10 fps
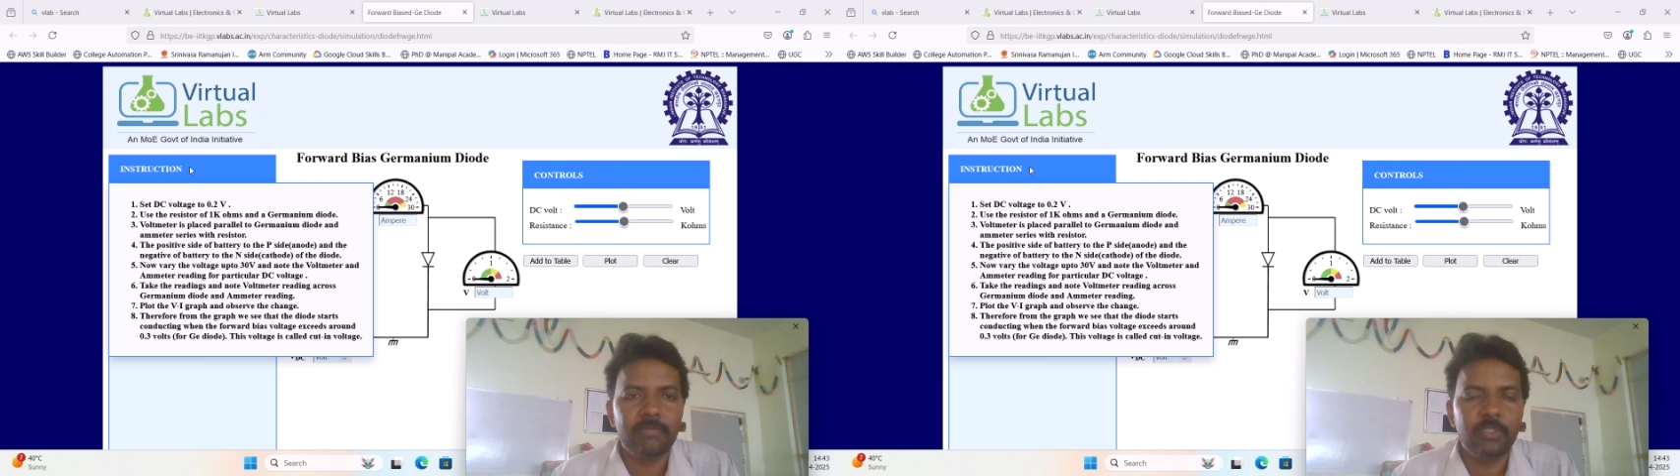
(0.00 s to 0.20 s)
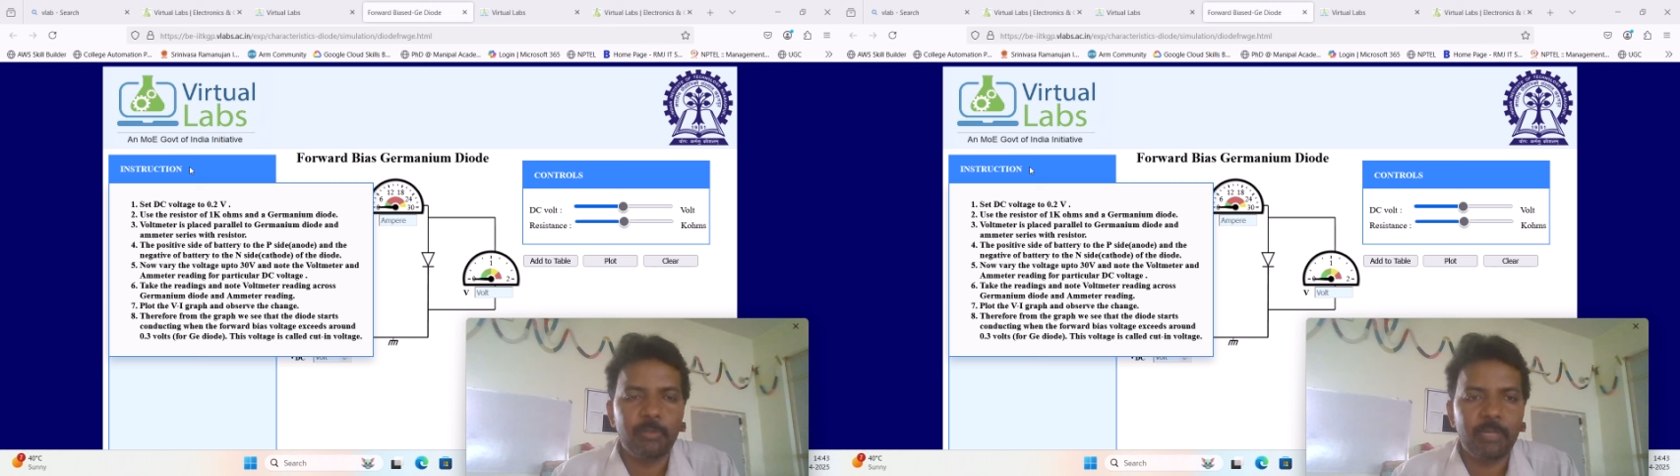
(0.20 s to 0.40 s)

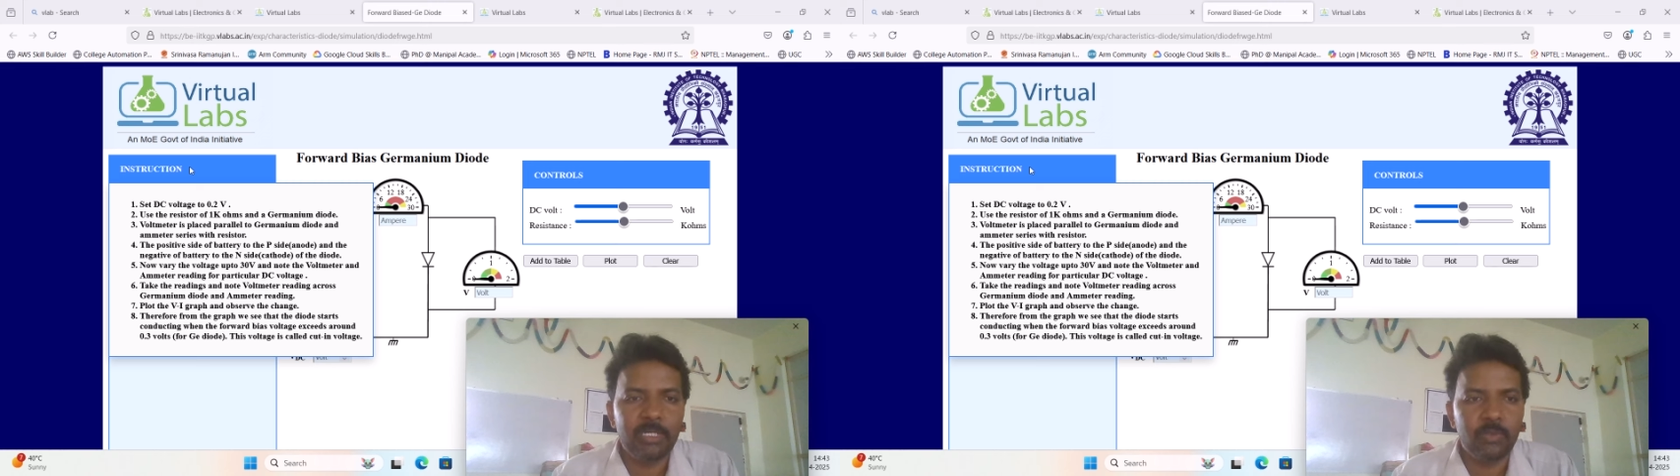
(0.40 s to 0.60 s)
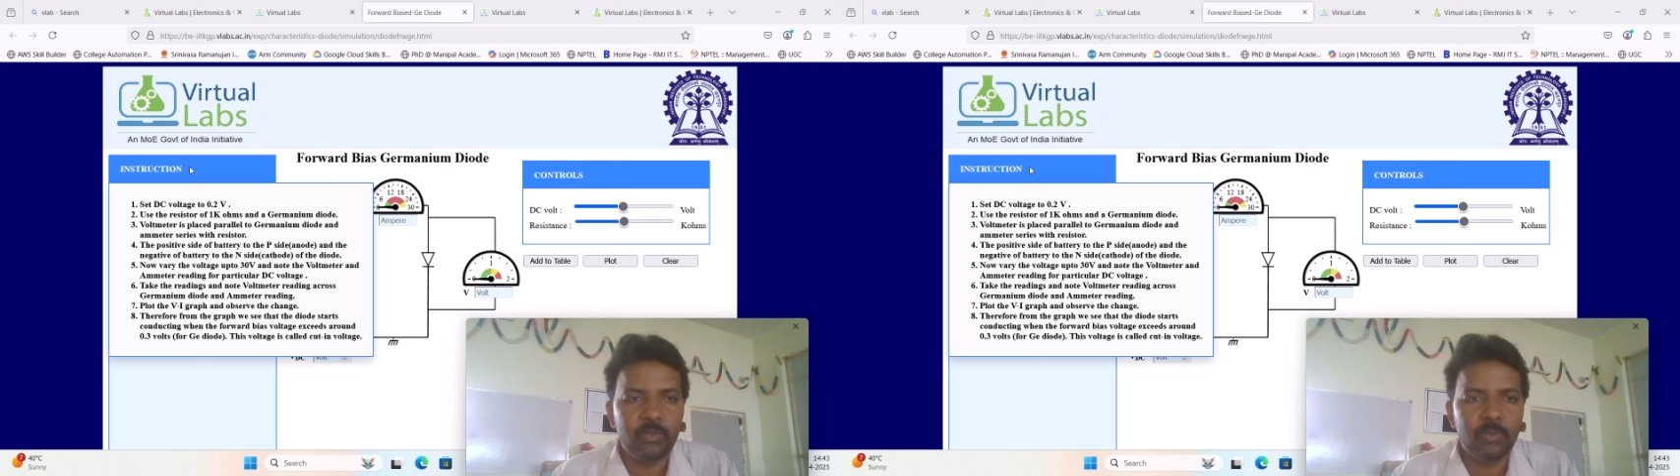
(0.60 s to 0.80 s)

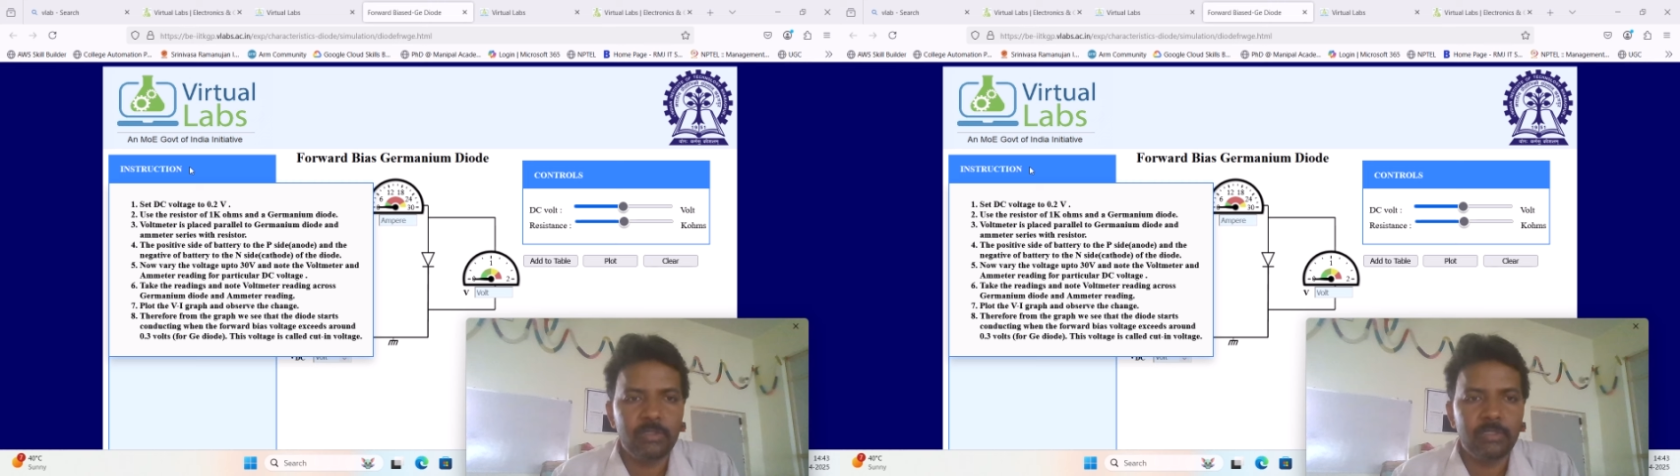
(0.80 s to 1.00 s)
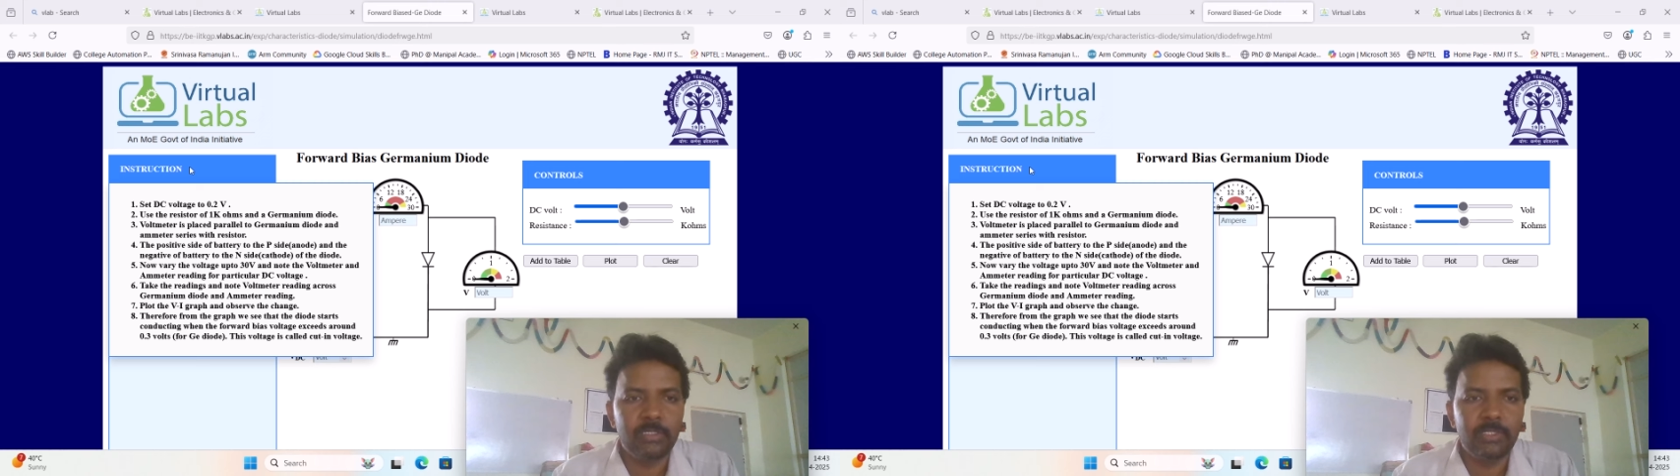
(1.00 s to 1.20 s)
0.2
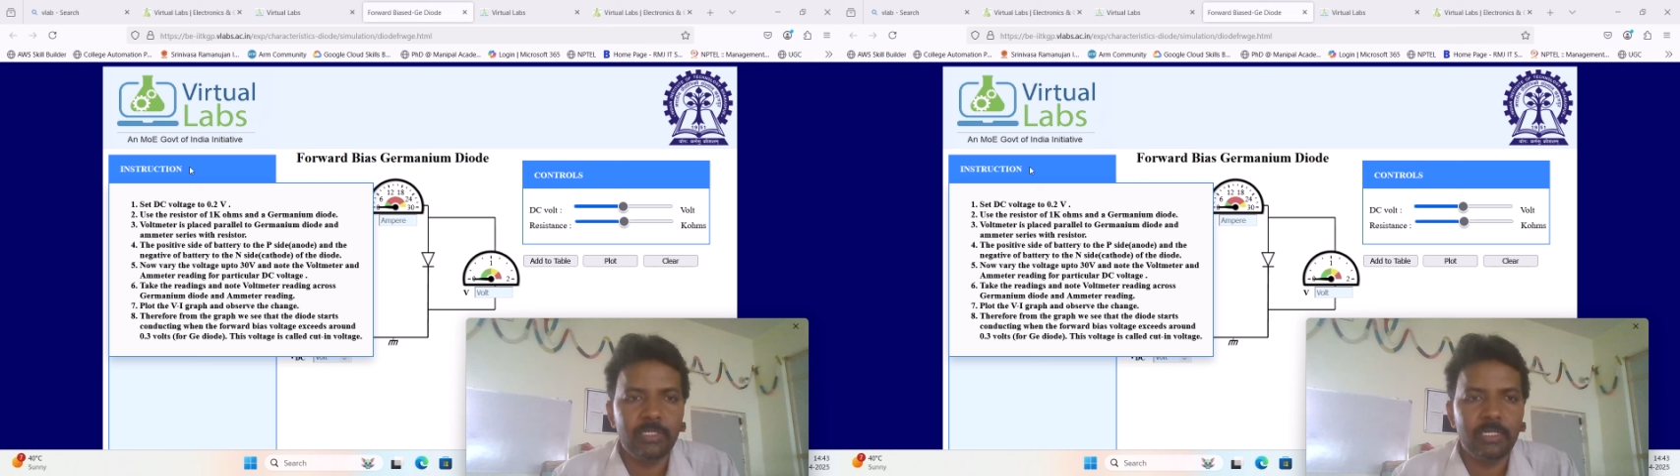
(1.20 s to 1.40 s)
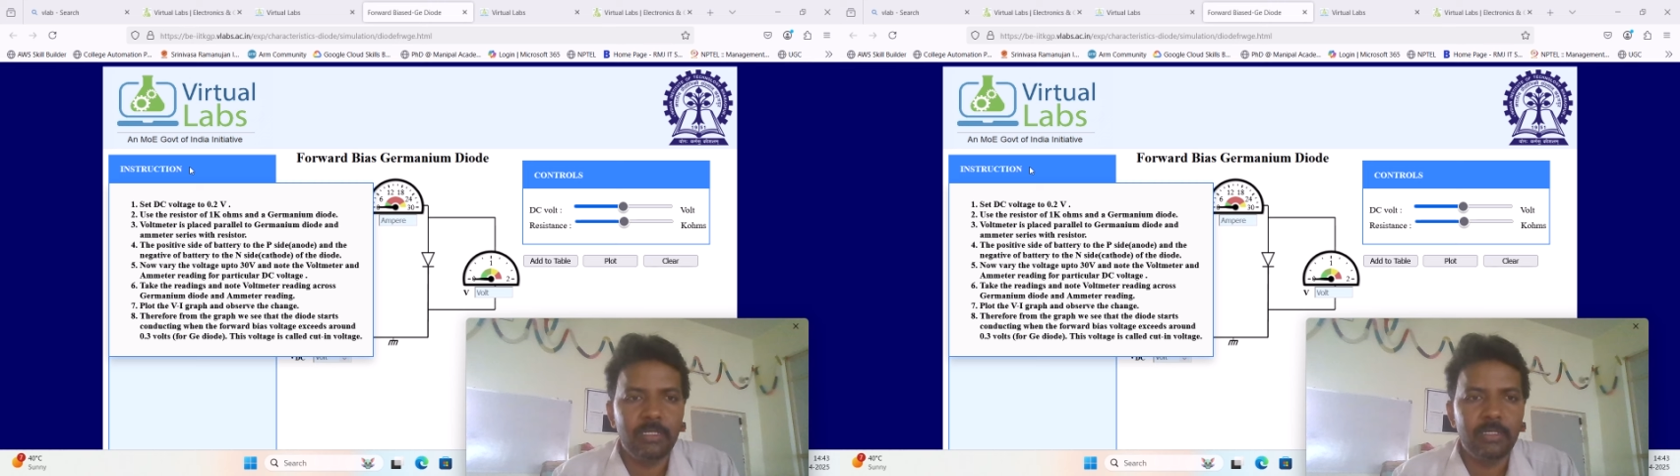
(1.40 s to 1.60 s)
volts
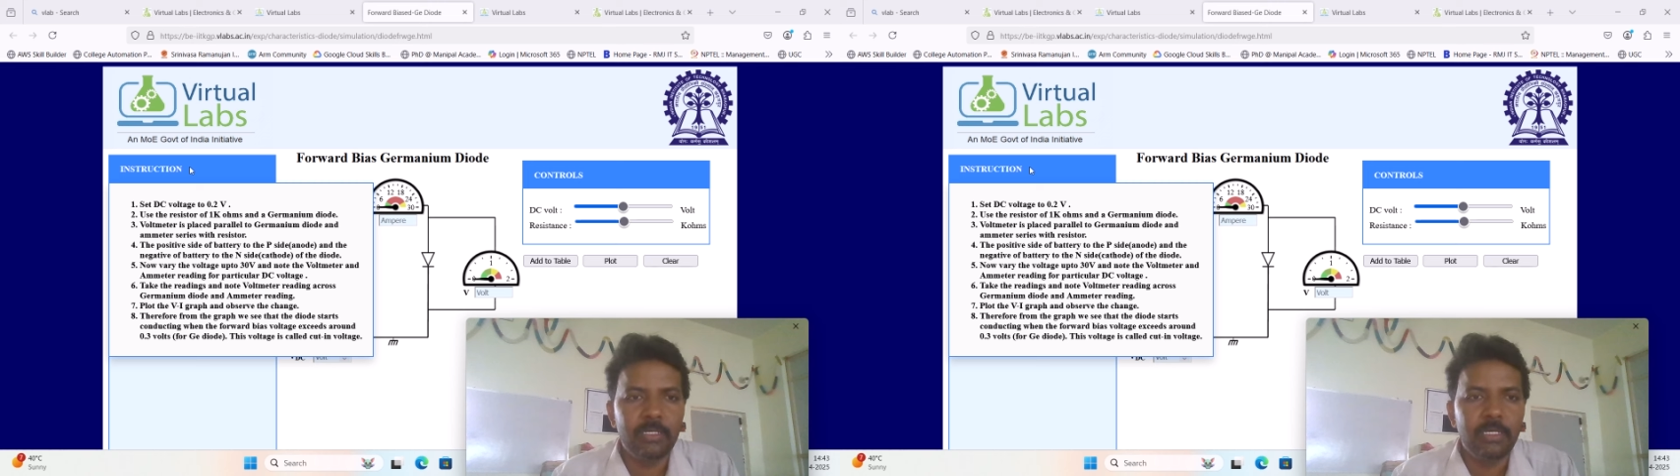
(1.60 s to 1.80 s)
initially